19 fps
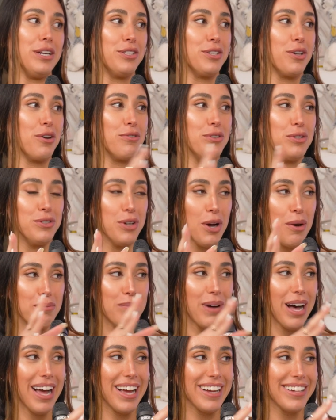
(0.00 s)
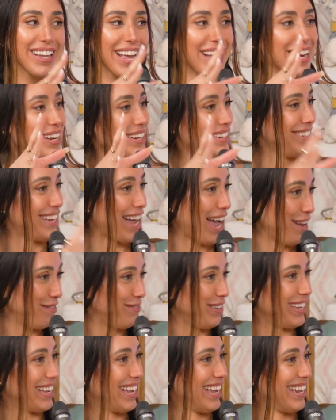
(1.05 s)
So if you don't mind like
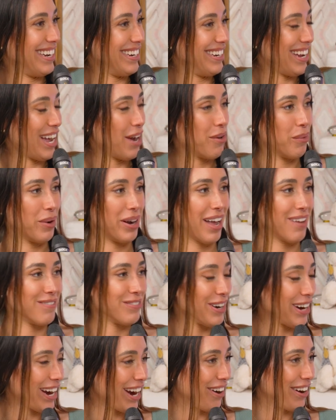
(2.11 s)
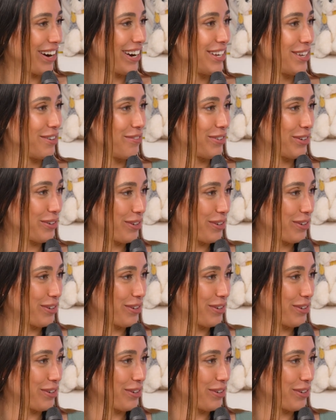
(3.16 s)
diving in, whatever area you feel